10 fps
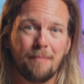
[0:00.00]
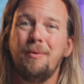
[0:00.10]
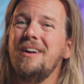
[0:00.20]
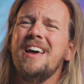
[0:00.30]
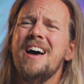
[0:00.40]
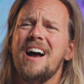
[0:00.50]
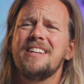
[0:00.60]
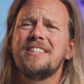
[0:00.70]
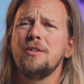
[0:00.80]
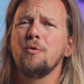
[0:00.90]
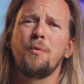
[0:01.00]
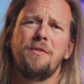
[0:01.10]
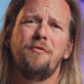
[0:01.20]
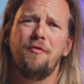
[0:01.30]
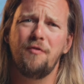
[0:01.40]
but I still
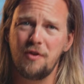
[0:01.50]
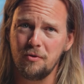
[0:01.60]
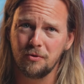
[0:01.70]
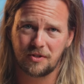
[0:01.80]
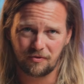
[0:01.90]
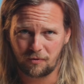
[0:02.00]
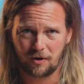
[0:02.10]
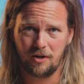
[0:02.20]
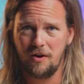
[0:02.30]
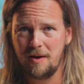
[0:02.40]
refuse to forego